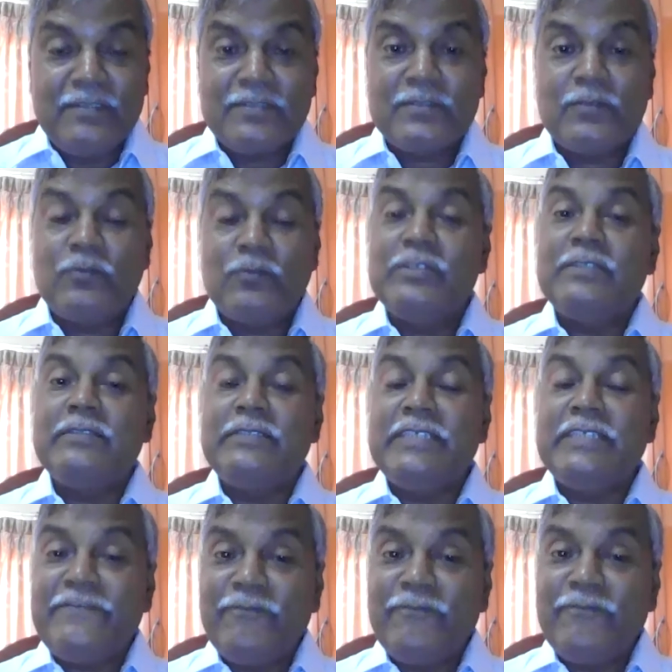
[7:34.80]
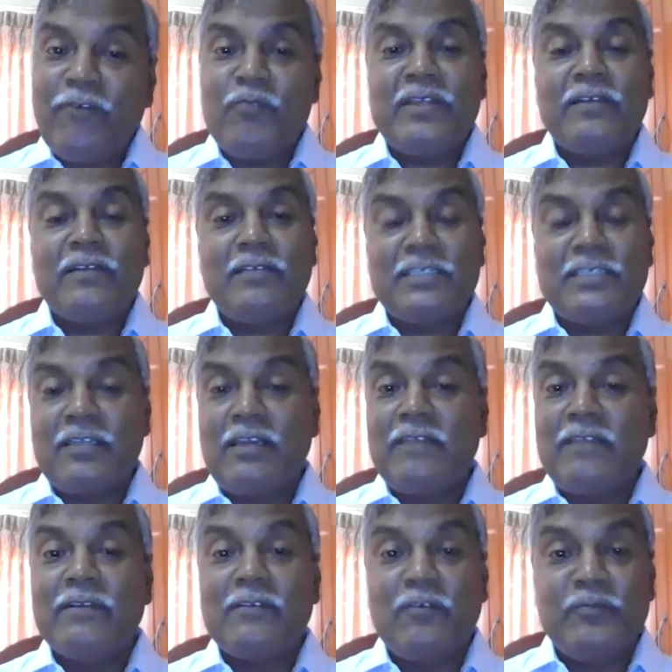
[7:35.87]
So we did form a national
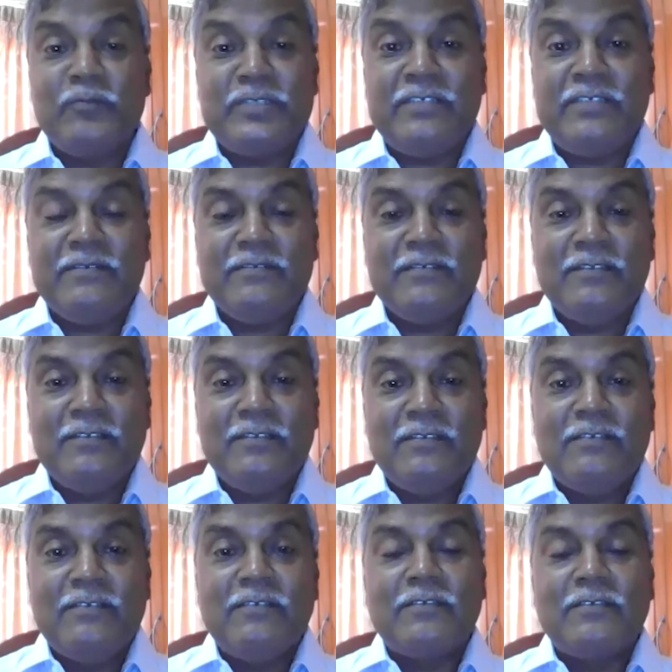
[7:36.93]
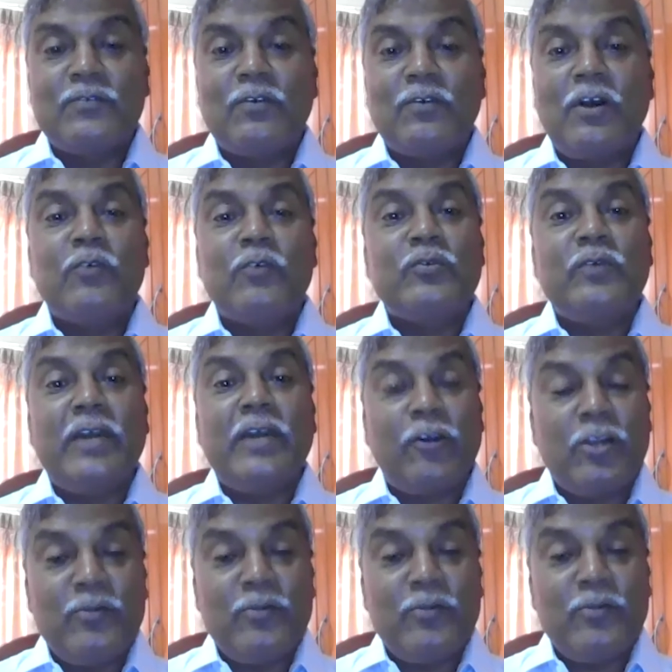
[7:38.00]
level committee to how to
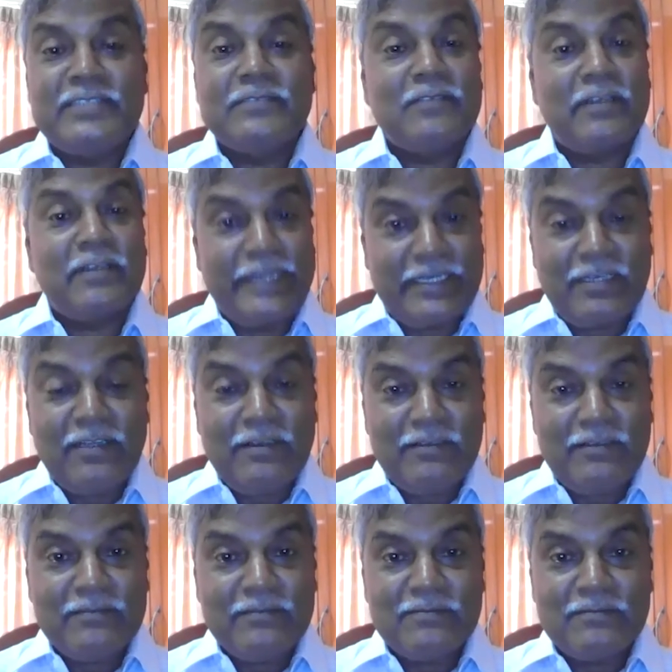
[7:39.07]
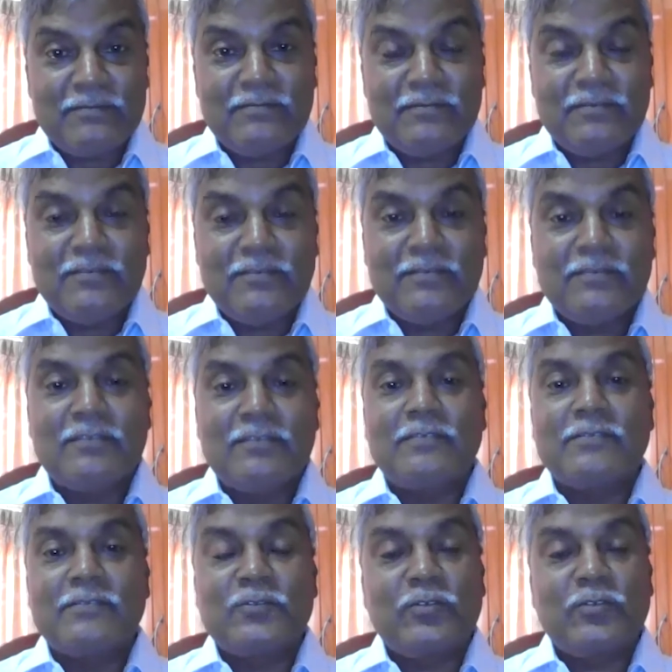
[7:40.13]
anonymize the data
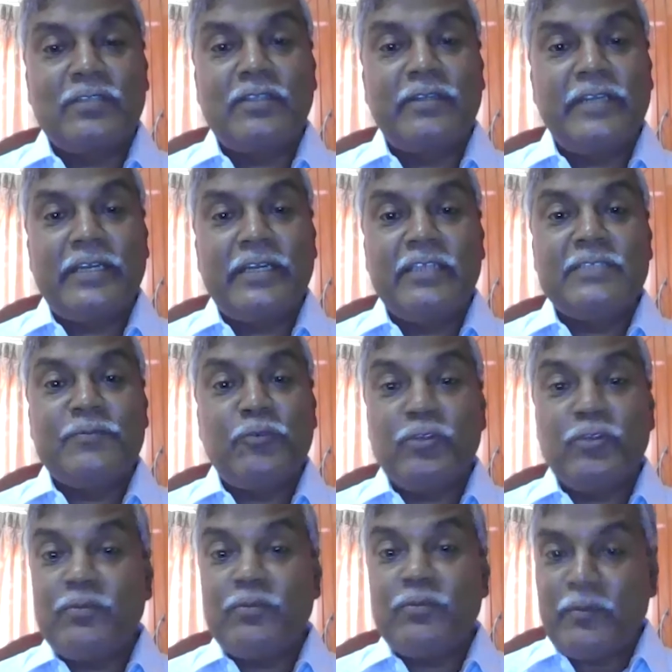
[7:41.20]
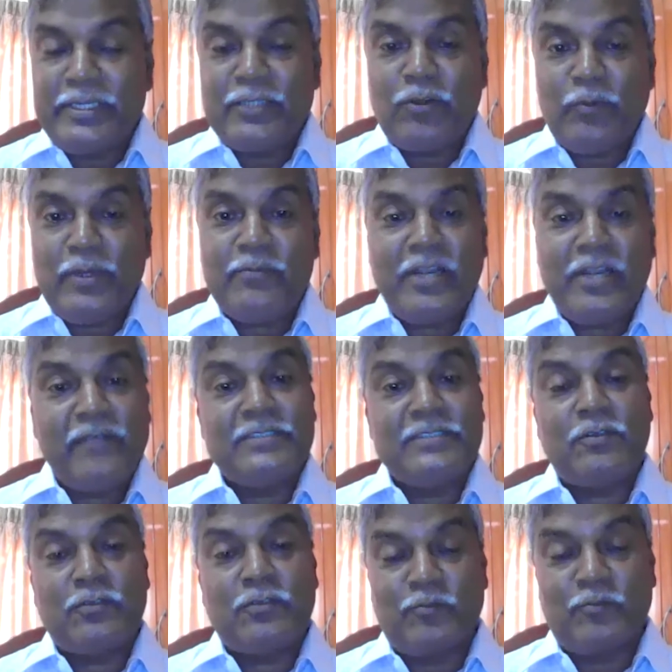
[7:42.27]
uh, so that the data is put in public domain, privacy
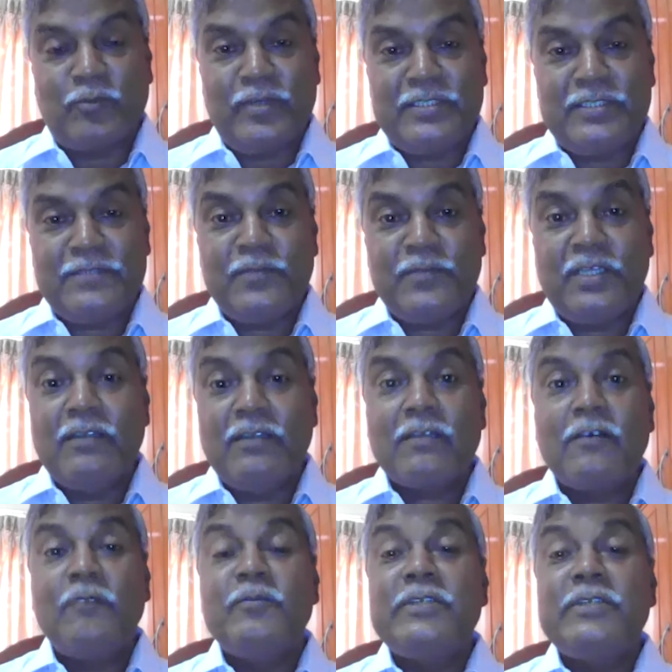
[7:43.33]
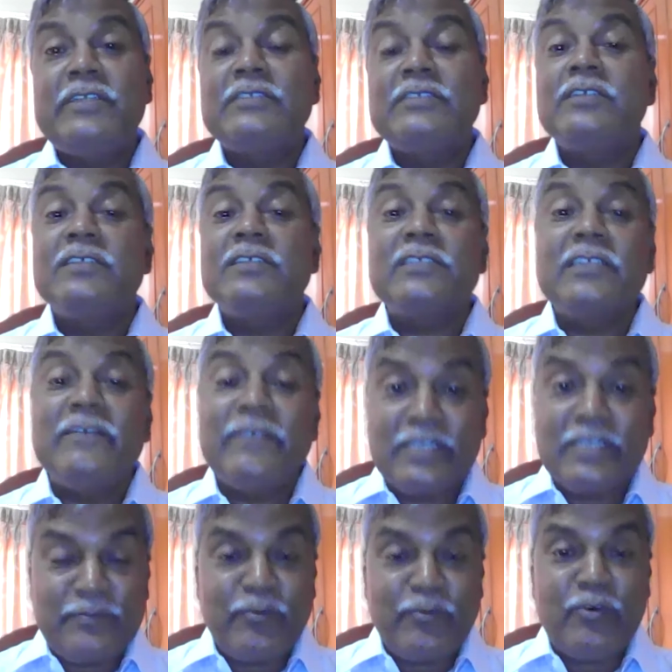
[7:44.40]
is not compromised. The committee has just given
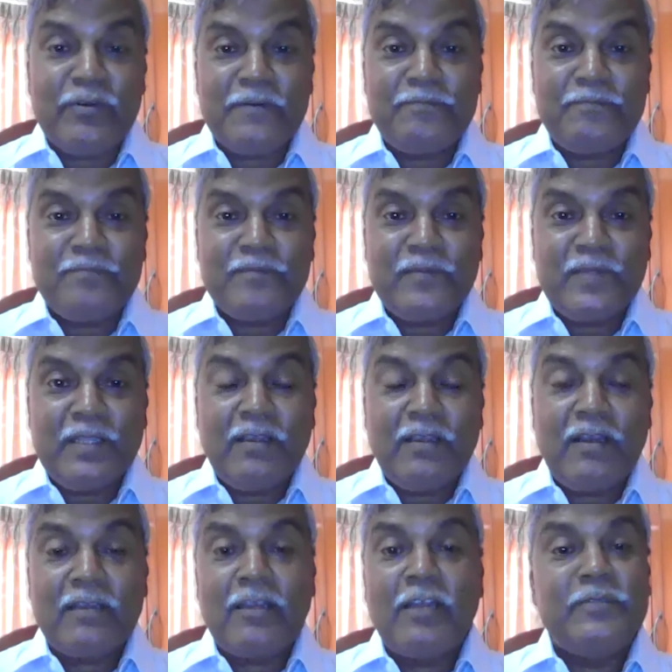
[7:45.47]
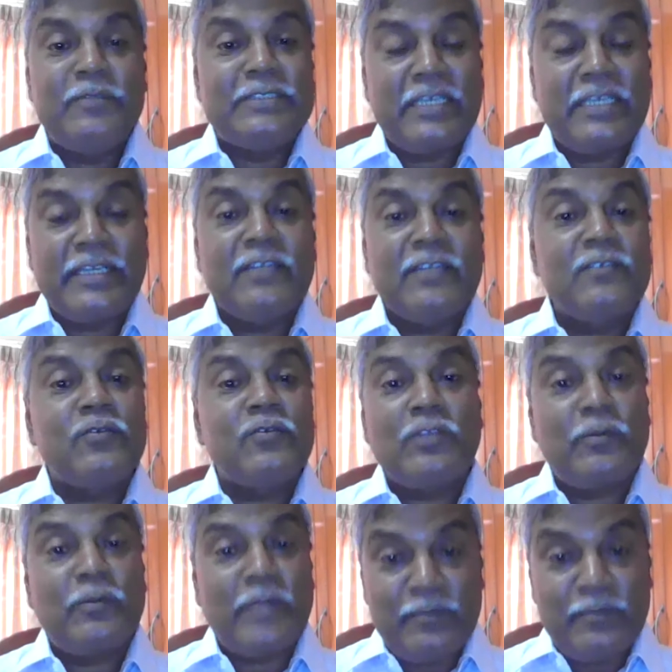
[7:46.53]
the report and I'll be sending it to
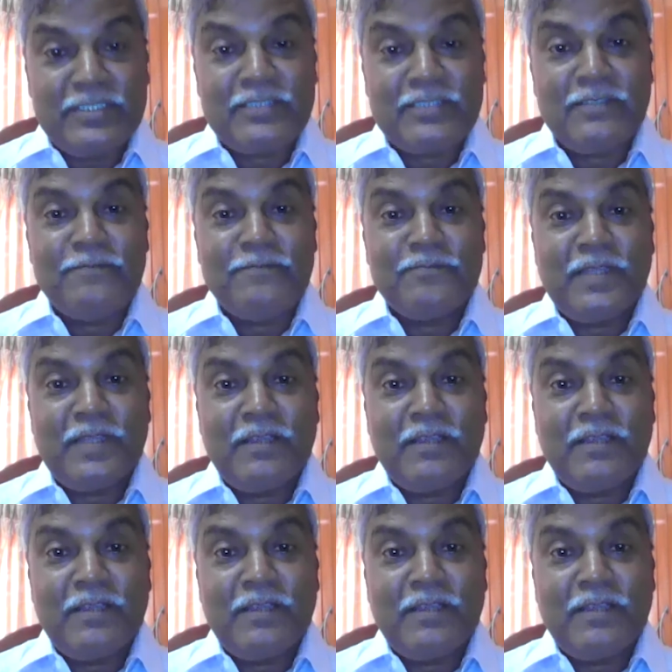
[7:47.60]
the Prime Minister